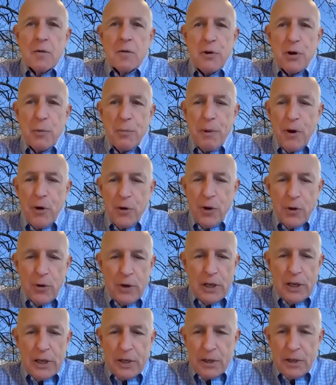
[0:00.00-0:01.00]
pro bono
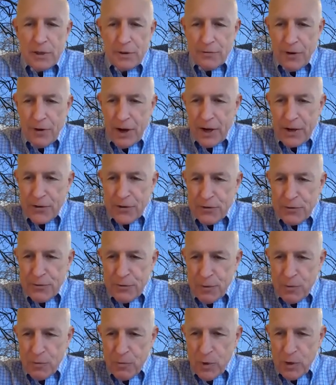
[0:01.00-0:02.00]
legal advice
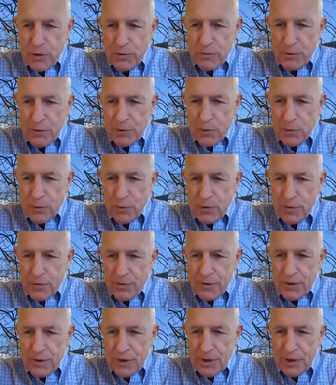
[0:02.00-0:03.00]
from one of your
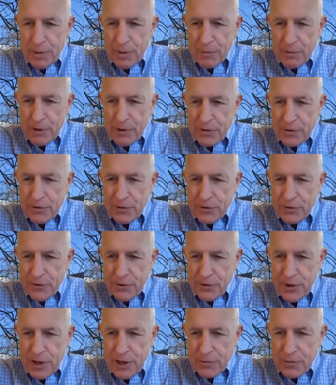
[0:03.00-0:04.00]
collaborators.
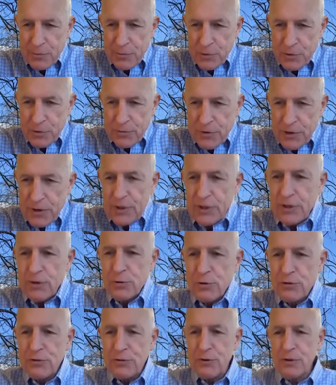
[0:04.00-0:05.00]
So that was very
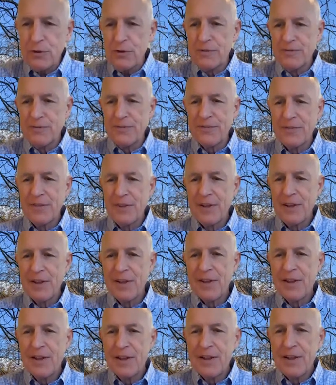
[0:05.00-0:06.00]
useful
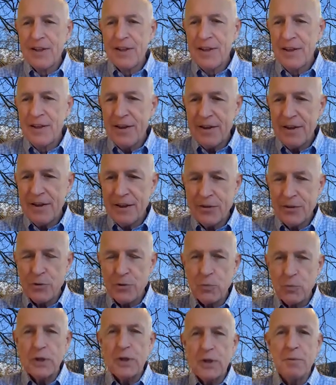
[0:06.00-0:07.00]
as
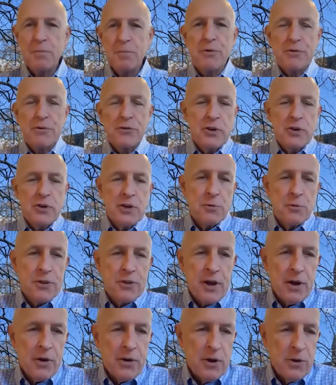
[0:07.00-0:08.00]
we proceed with
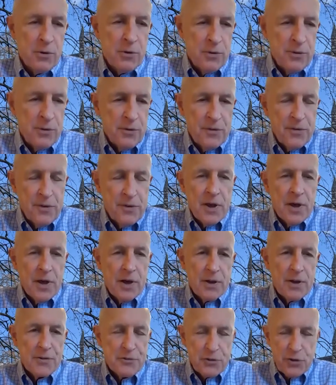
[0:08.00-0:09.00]
our own
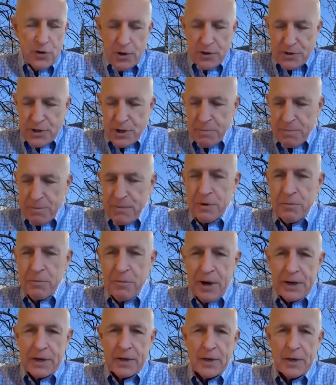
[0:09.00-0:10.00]
startup in
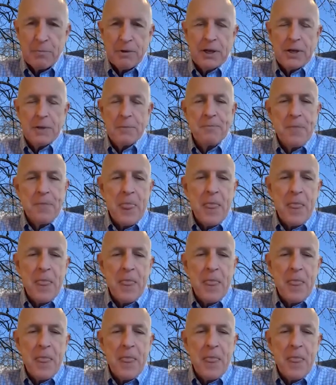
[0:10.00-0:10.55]
my company.